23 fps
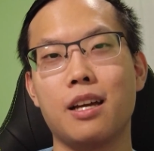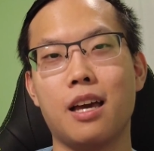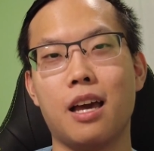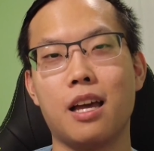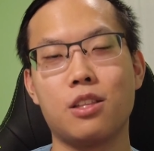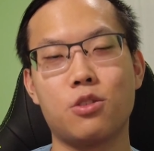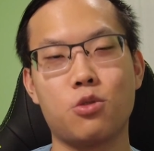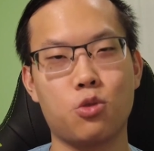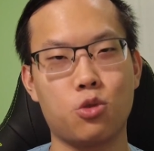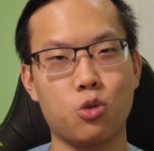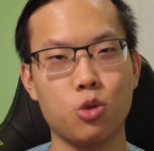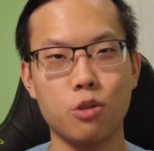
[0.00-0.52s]

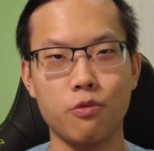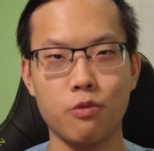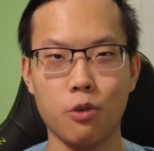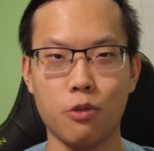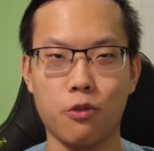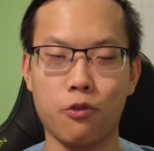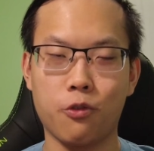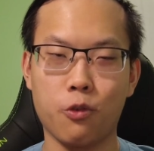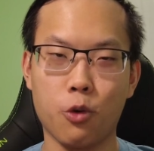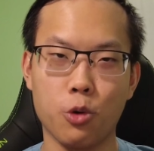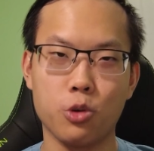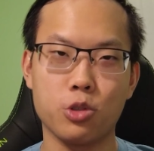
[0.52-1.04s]
It's sort of a
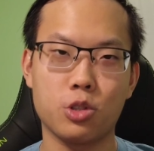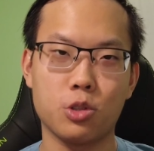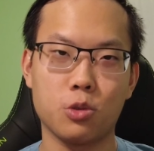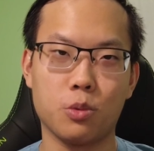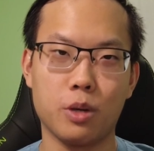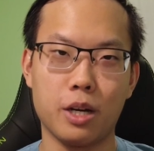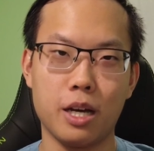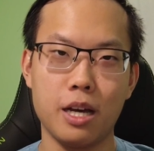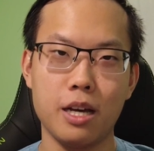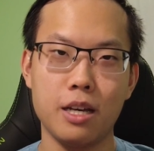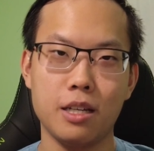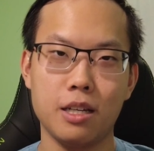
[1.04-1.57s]
forced
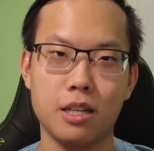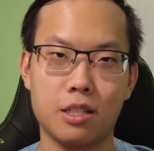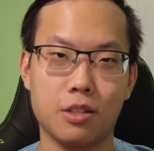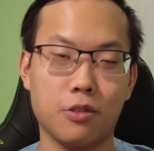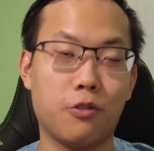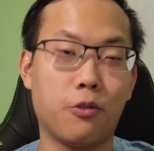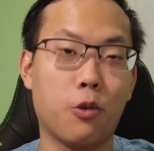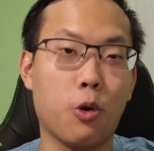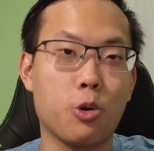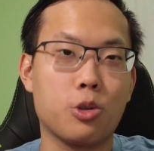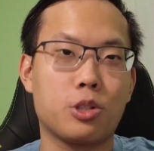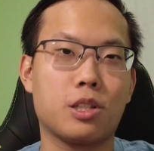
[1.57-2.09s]
way. It's a
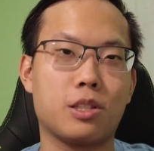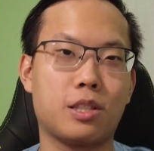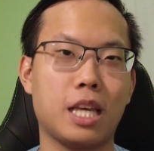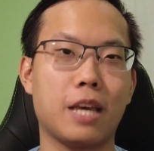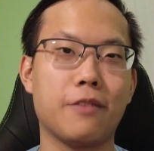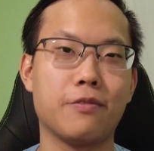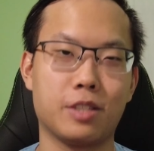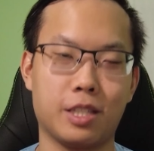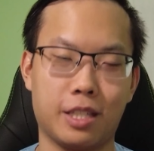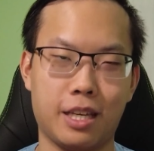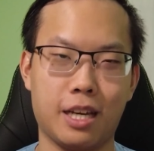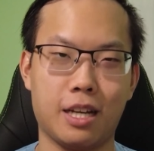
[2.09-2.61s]
forced
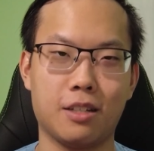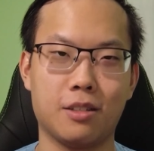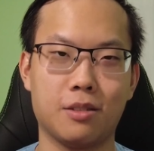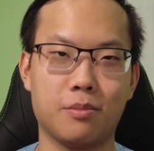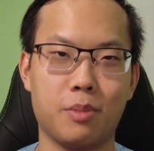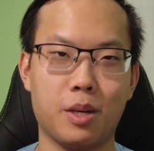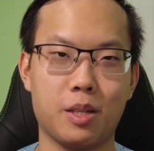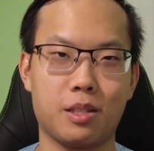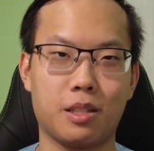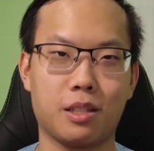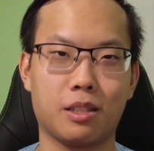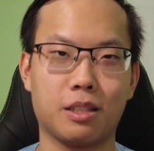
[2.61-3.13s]
savings account,
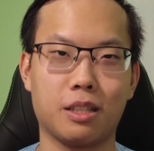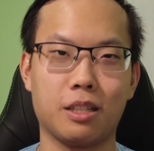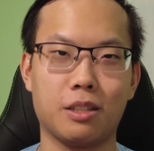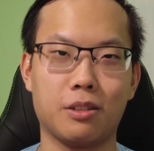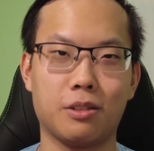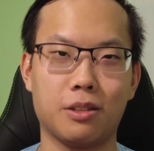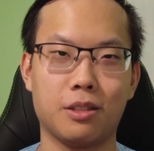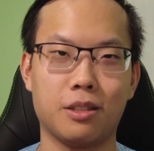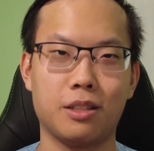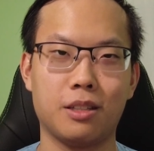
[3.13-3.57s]
basically.